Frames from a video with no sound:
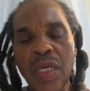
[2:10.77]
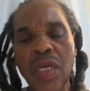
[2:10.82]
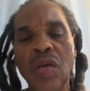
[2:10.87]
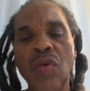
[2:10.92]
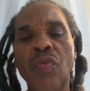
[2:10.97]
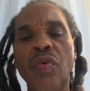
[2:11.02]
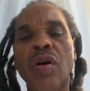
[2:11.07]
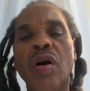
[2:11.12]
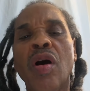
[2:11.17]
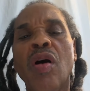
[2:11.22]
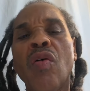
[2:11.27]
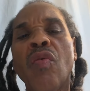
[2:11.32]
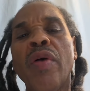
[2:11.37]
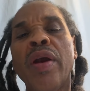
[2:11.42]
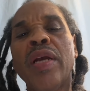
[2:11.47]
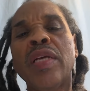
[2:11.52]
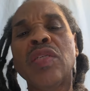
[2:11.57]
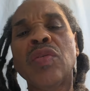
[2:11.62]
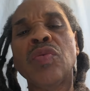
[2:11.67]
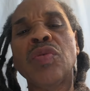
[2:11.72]
We
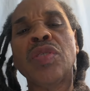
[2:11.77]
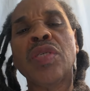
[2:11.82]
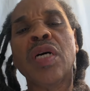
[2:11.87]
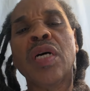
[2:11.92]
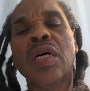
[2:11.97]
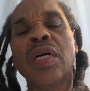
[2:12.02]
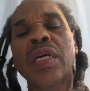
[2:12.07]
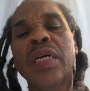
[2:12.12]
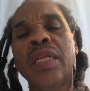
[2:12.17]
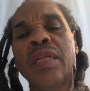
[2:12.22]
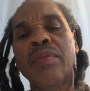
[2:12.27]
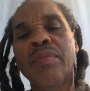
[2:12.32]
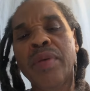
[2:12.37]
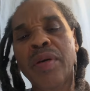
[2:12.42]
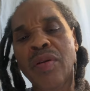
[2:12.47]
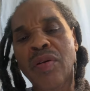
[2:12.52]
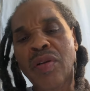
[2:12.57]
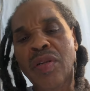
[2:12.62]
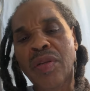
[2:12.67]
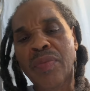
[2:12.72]
always was uh, in the
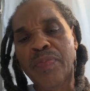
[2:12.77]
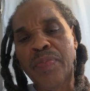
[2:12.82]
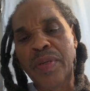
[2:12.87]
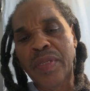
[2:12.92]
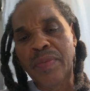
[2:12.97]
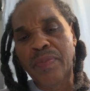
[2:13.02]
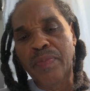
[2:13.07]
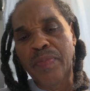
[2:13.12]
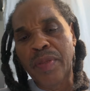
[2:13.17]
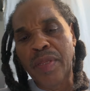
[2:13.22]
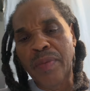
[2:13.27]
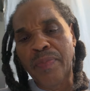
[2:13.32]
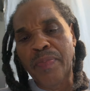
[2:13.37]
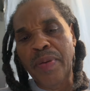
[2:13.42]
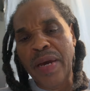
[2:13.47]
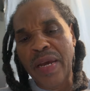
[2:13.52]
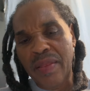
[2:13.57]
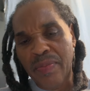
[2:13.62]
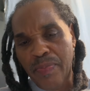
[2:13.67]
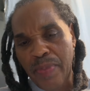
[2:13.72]
middle of the, the
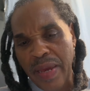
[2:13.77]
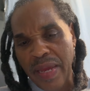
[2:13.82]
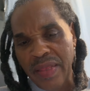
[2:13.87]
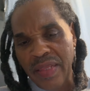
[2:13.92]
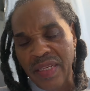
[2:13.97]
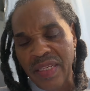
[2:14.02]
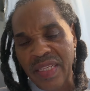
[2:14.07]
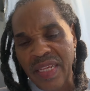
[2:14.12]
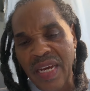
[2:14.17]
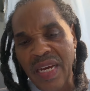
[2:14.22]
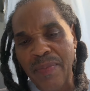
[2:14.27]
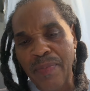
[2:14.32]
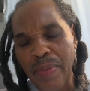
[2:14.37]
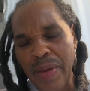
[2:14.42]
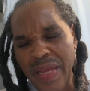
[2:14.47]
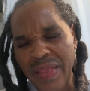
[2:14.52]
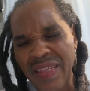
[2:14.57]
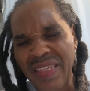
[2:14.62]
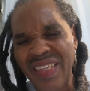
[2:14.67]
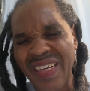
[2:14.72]

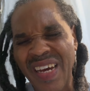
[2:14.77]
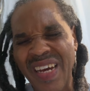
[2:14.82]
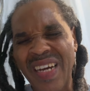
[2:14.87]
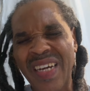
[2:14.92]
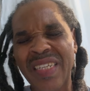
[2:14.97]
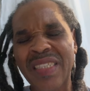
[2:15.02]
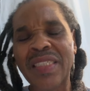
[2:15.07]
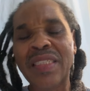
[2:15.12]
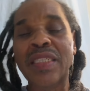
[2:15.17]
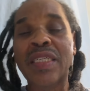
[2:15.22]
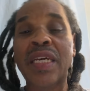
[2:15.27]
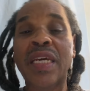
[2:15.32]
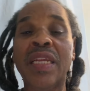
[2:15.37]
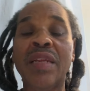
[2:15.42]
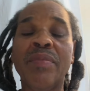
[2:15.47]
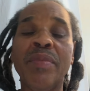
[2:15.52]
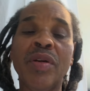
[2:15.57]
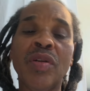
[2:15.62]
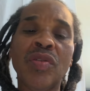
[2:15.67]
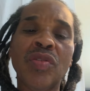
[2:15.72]
patathon, in the
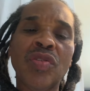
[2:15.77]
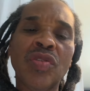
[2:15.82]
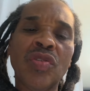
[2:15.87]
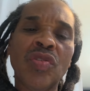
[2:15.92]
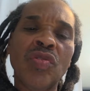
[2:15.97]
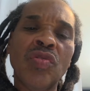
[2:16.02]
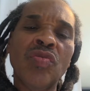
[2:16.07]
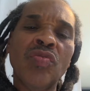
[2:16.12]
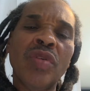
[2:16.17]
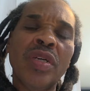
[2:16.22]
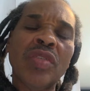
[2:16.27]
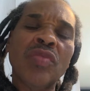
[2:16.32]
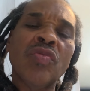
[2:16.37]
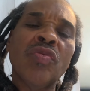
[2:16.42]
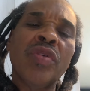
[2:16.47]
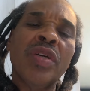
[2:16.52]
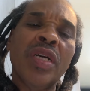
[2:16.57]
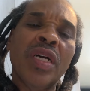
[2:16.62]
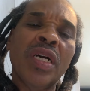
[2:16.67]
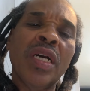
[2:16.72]
middle of the school. That's where
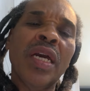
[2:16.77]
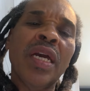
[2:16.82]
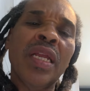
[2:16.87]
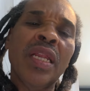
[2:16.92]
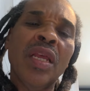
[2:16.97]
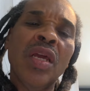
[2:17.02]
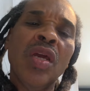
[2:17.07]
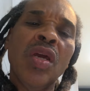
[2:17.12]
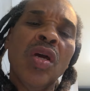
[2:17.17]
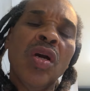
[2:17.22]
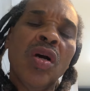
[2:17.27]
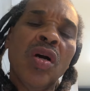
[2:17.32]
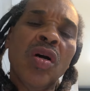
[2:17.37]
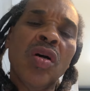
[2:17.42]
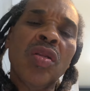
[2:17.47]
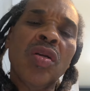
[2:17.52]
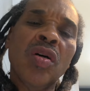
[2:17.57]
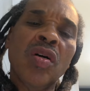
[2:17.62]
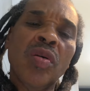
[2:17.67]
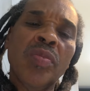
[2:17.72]
we hung at. All
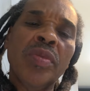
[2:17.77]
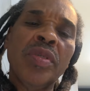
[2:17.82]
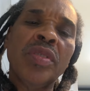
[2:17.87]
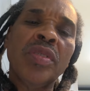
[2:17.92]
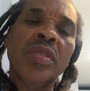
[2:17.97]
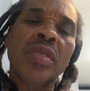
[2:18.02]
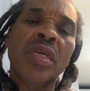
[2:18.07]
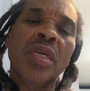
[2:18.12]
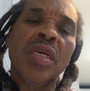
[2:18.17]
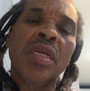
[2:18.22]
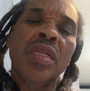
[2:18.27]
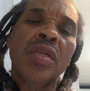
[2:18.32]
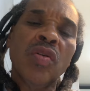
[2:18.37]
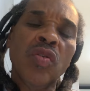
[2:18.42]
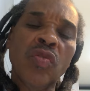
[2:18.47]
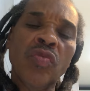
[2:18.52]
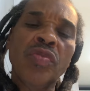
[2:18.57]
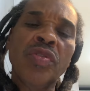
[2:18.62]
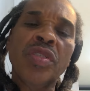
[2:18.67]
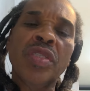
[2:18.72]
the homies, who
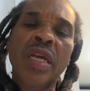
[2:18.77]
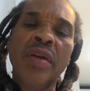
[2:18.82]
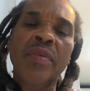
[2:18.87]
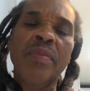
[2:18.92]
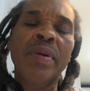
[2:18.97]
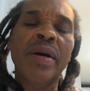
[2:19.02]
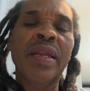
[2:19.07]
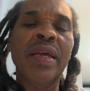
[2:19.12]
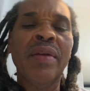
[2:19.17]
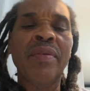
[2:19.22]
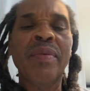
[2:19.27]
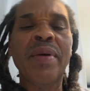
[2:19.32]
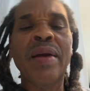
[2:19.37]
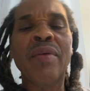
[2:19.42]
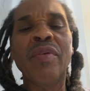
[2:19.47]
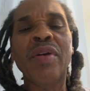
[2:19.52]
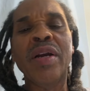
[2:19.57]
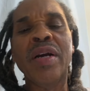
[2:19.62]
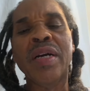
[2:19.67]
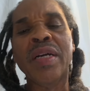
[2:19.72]
was and everybody, everybody,
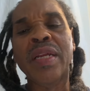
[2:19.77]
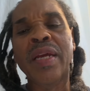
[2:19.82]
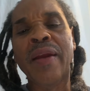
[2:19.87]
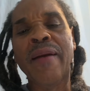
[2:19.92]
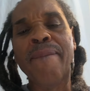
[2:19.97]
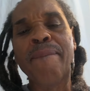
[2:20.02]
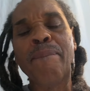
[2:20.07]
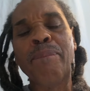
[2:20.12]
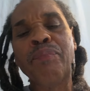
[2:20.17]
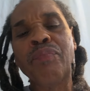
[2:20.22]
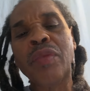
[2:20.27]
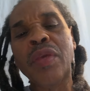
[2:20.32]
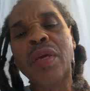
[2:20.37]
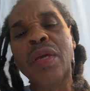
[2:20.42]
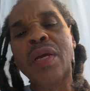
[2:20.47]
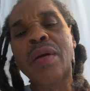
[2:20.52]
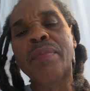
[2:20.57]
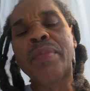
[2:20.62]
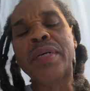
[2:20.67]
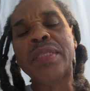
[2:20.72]
we hung there.
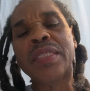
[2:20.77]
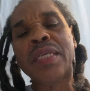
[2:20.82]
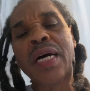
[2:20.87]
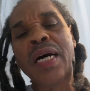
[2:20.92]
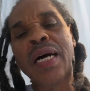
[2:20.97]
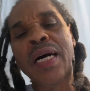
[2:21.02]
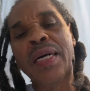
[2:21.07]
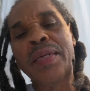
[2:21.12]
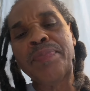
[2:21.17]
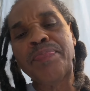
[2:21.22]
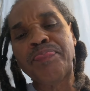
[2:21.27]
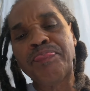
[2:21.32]
But uh,